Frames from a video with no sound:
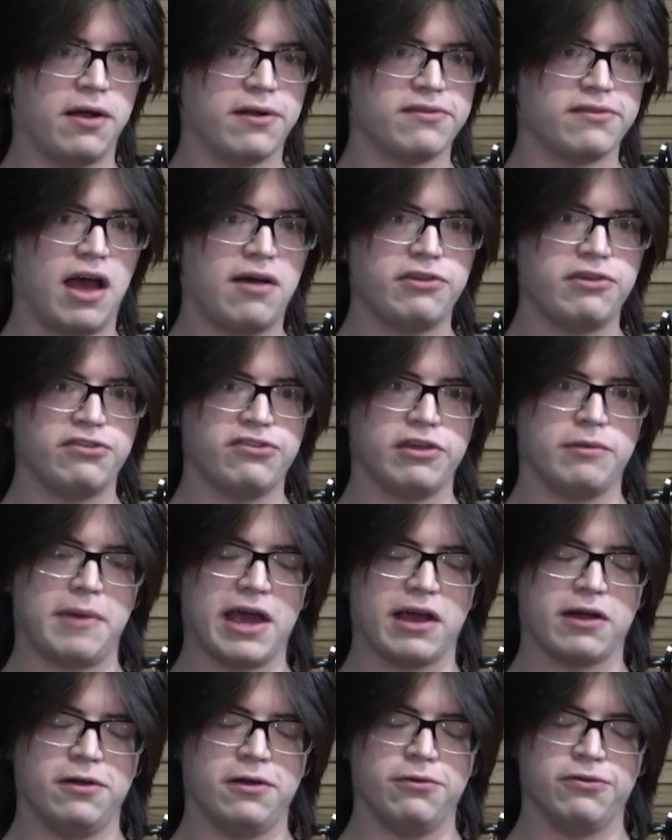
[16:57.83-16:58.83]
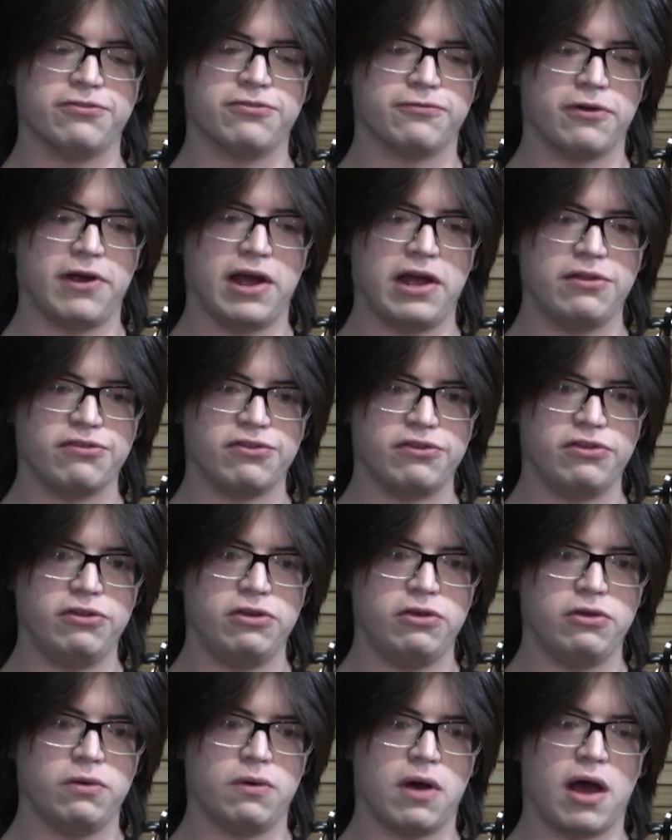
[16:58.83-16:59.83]
Obviously, my close friends
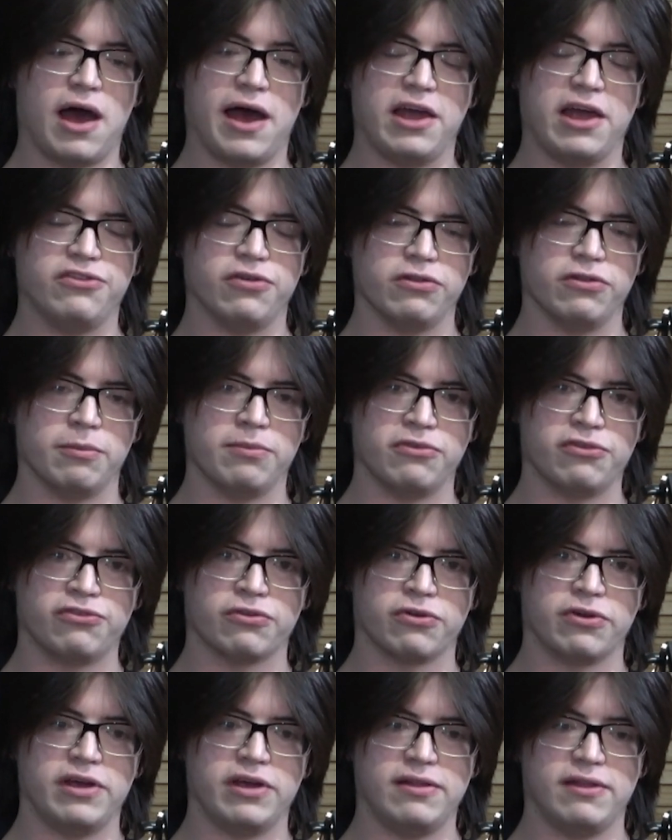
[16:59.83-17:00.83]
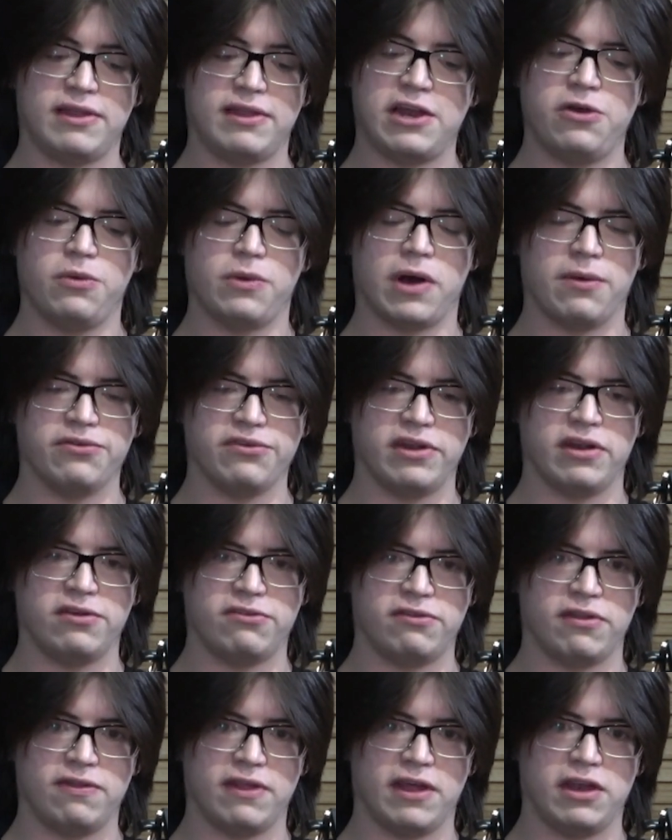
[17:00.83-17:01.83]
knew I had told them the story. They knew I was
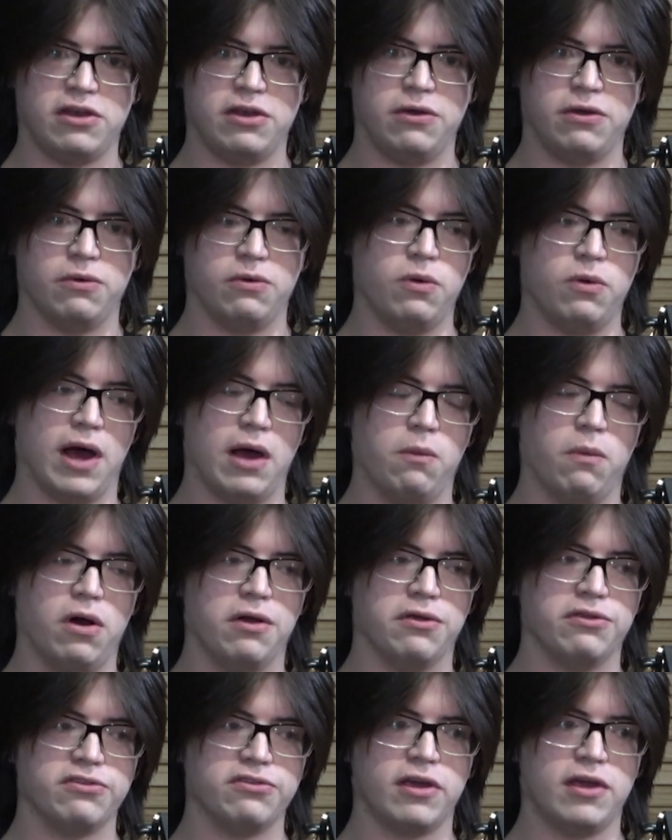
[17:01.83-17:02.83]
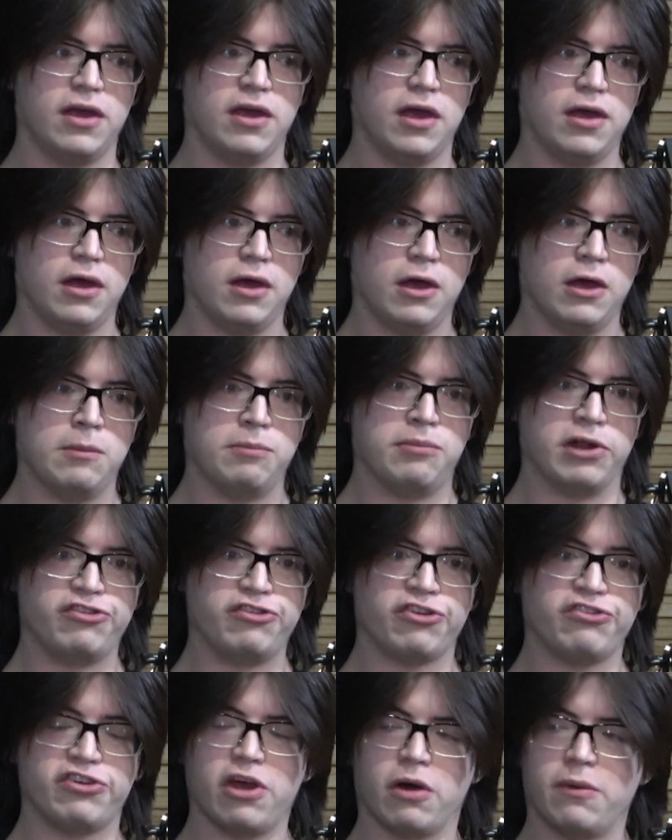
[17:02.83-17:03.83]
innocent. They knew who I was. But
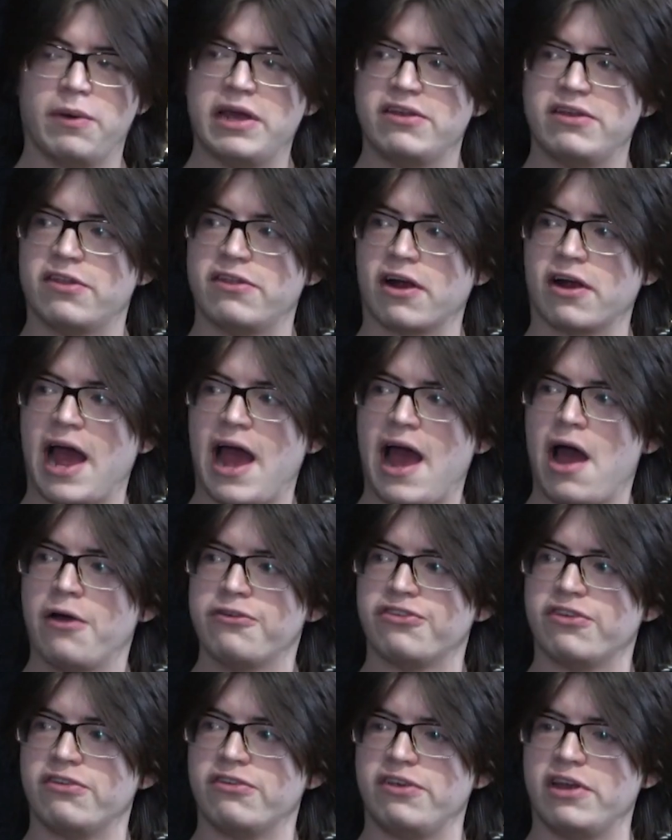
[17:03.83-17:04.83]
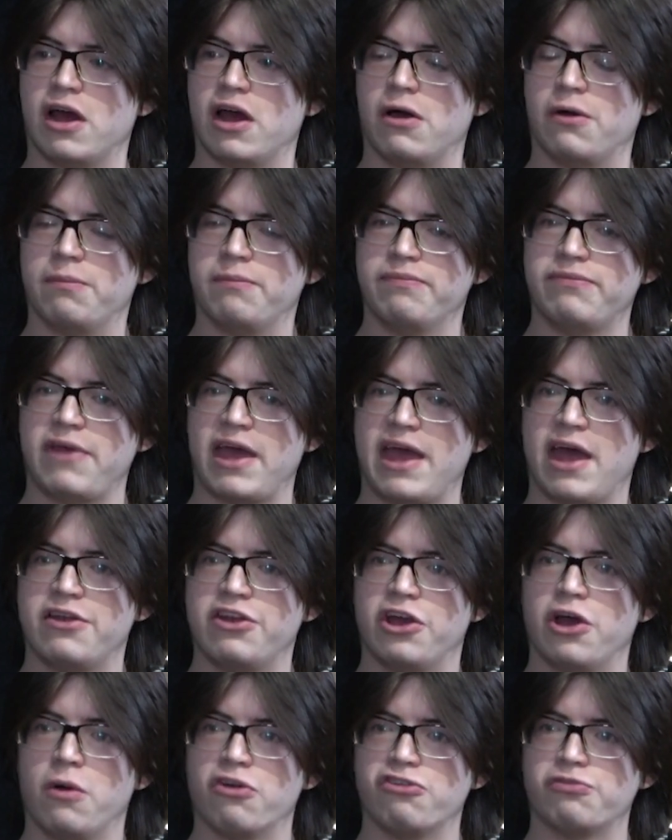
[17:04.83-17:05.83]
going into their houses, they had to
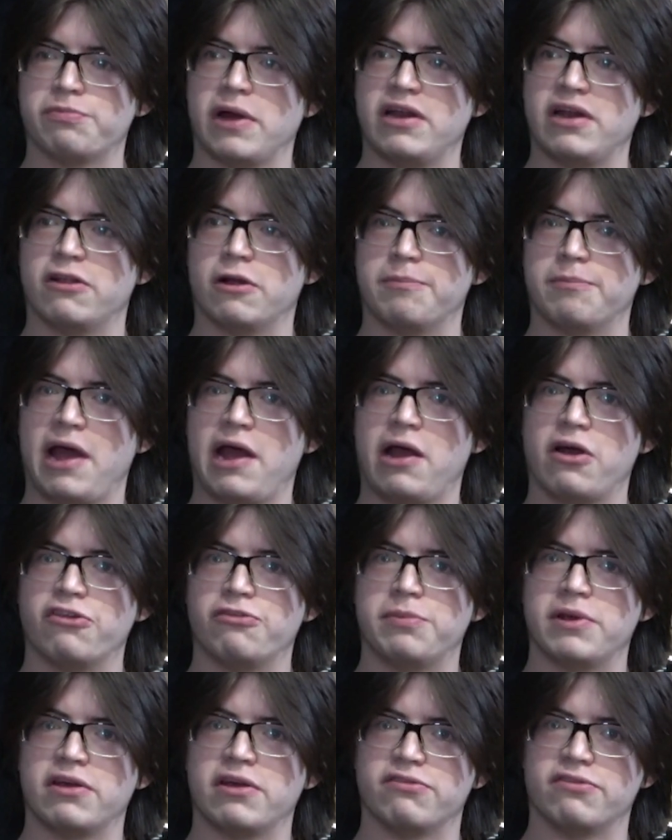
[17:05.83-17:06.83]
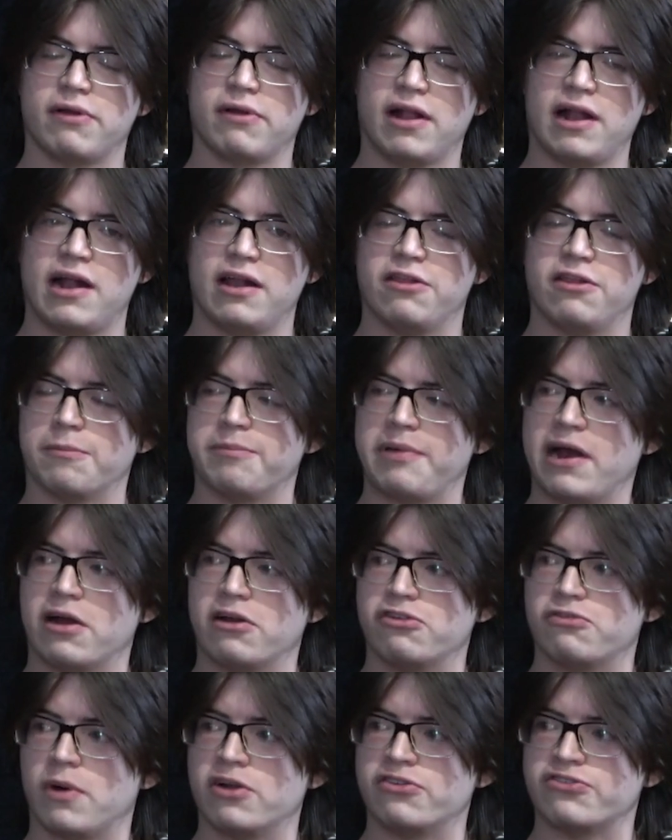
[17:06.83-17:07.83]
go explain to their parents, because a lot of their parents
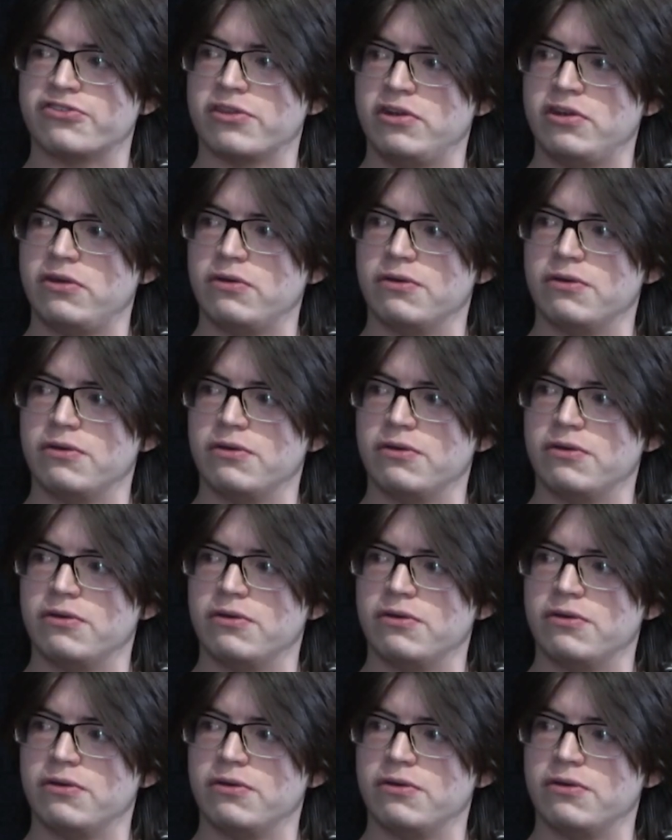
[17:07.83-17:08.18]
watch the news.